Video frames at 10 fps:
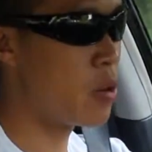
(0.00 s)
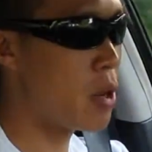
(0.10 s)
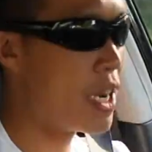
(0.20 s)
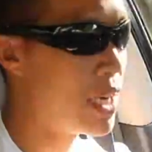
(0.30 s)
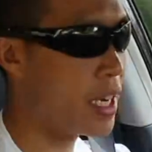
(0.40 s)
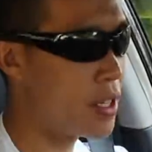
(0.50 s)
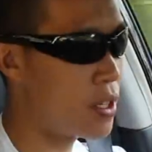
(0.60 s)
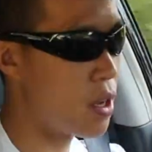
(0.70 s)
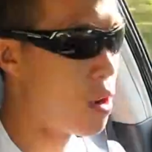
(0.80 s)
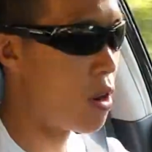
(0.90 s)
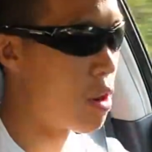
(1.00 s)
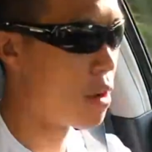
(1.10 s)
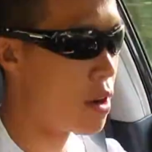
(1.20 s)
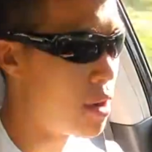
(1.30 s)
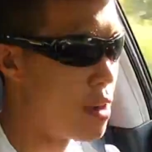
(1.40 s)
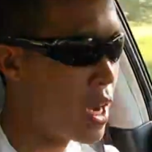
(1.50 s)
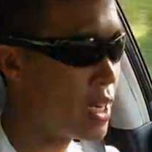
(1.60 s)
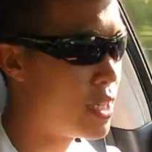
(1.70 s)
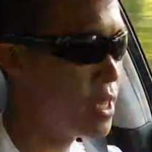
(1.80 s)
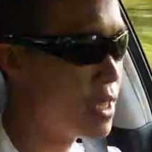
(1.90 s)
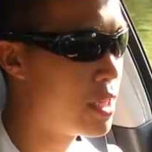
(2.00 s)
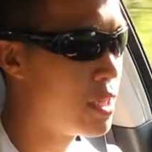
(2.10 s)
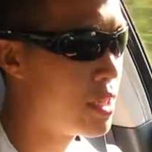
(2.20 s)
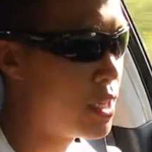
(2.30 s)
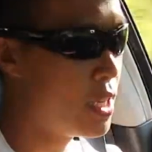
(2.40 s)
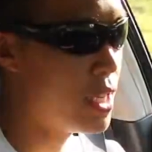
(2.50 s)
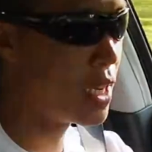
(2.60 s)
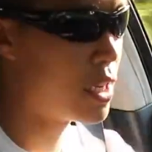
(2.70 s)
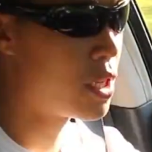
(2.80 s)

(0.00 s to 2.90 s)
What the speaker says: ratings are 19 in the city and